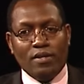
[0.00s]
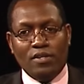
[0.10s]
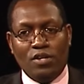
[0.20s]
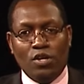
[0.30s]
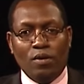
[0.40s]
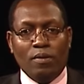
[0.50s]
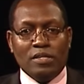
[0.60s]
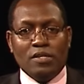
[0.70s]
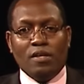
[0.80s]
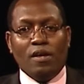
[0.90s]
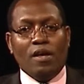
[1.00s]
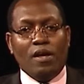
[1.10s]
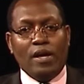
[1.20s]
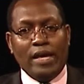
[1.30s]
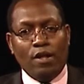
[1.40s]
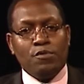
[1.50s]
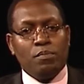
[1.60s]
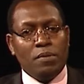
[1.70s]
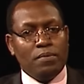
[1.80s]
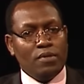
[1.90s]
you know, helps
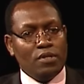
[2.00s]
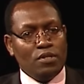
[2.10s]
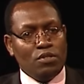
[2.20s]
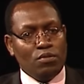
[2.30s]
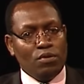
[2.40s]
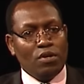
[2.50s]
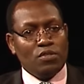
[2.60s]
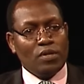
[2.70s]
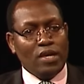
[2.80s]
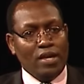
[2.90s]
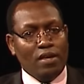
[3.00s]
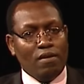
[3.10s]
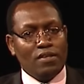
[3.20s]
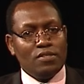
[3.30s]
people to go to Kenya.